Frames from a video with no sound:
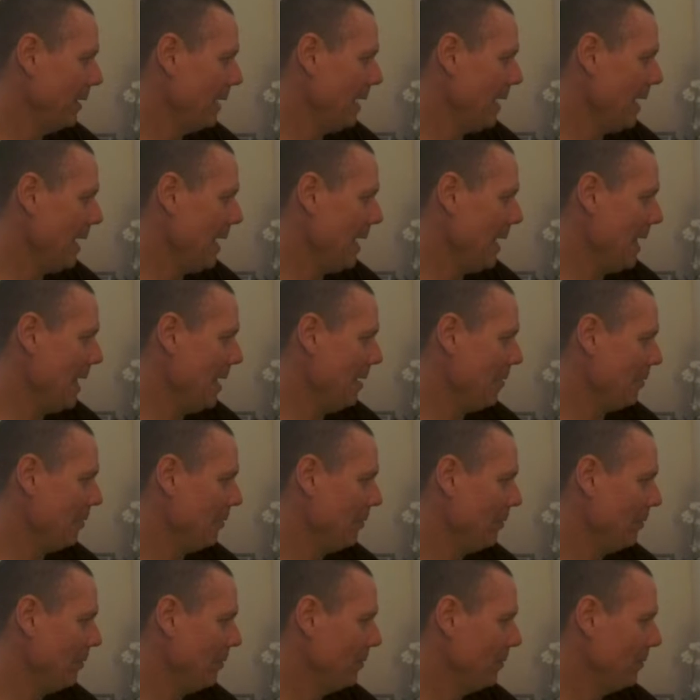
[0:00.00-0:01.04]
And
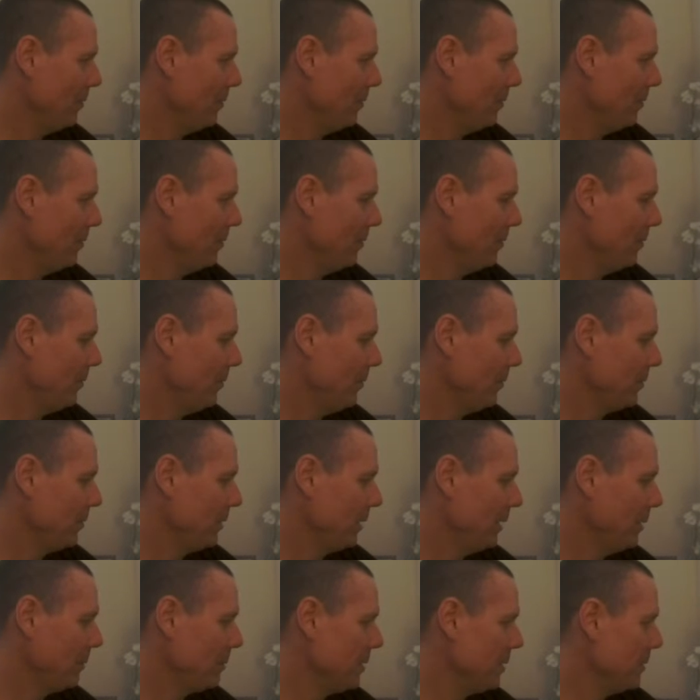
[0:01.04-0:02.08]

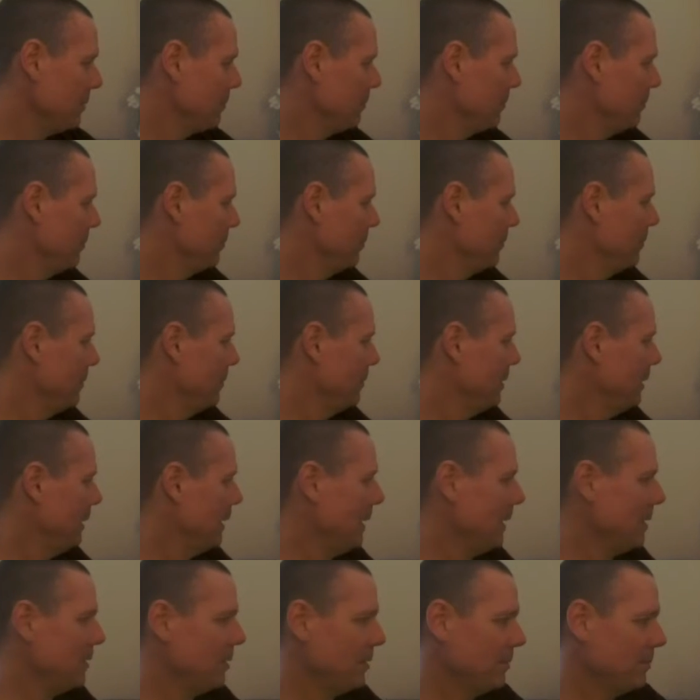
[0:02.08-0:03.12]
so
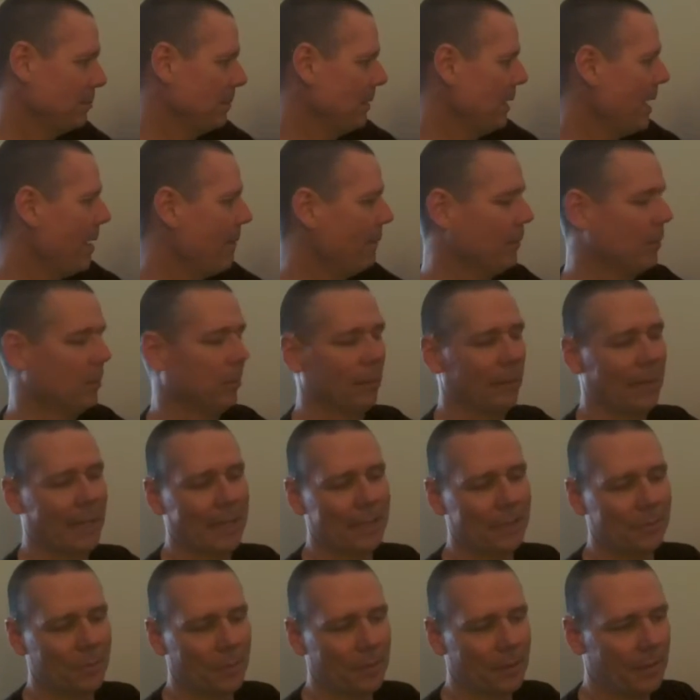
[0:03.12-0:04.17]
I just been having a
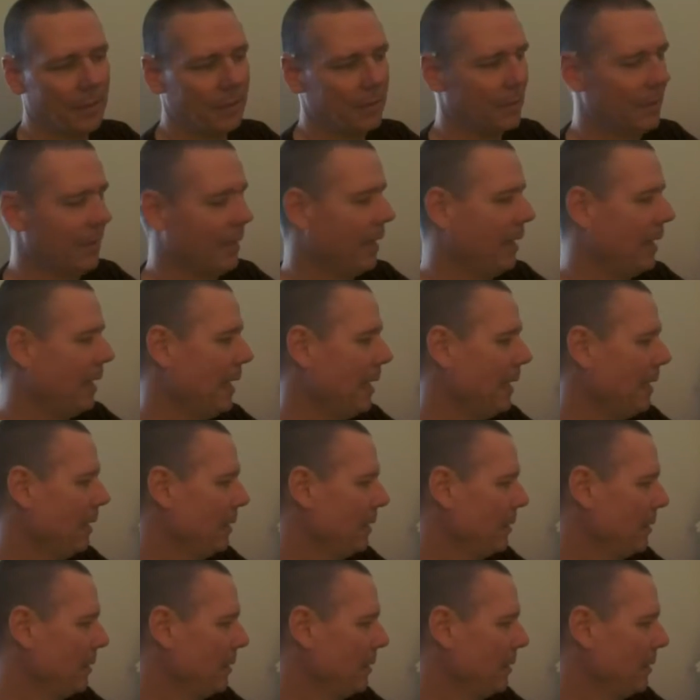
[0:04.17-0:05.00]
blast with this thing. And